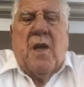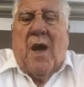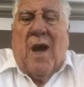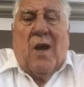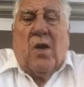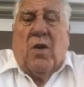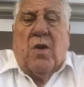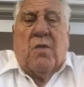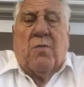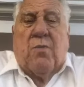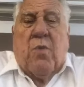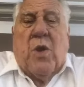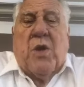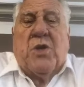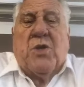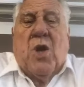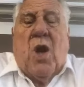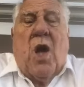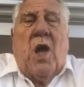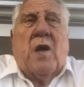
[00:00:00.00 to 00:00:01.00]
I couldn't
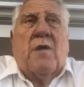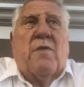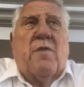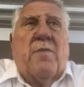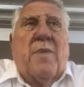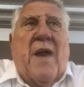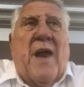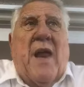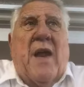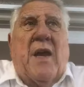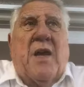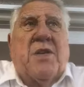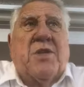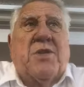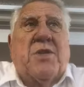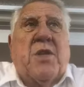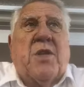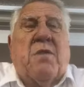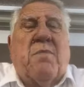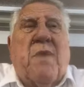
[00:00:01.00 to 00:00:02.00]
preach all of them, but I'd
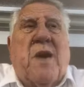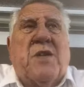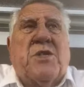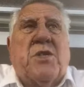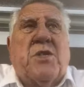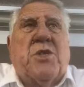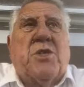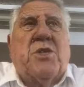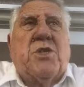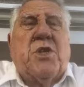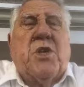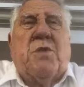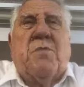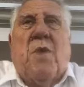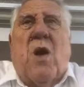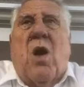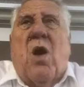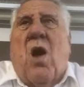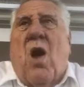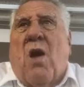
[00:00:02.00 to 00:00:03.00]
listen to the messages in
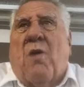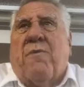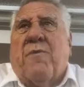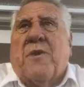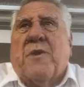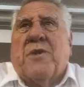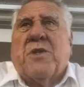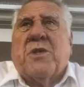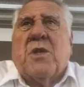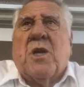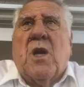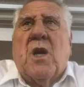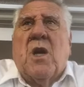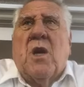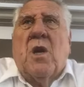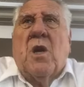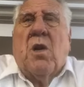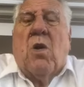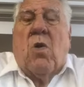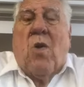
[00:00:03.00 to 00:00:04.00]
my office,
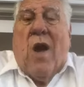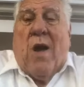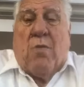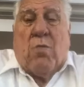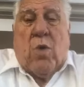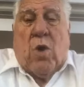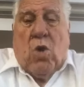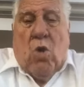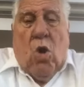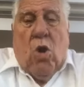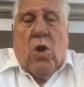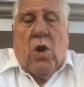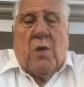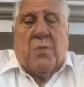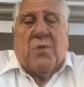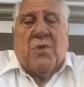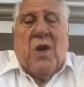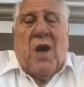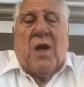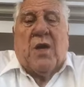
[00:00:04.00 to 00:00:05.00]
or I'd record
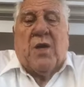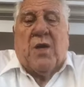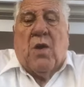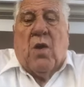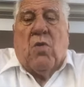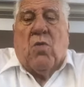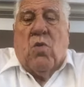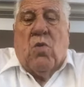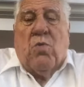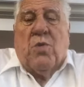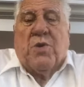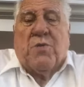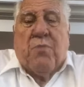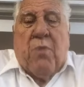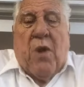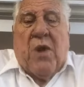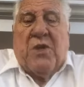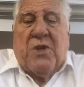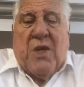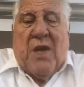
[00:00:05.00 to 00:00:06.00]
them so I could know who was
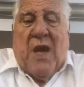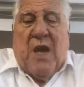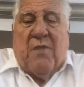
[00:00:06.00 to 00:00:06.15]
preaching.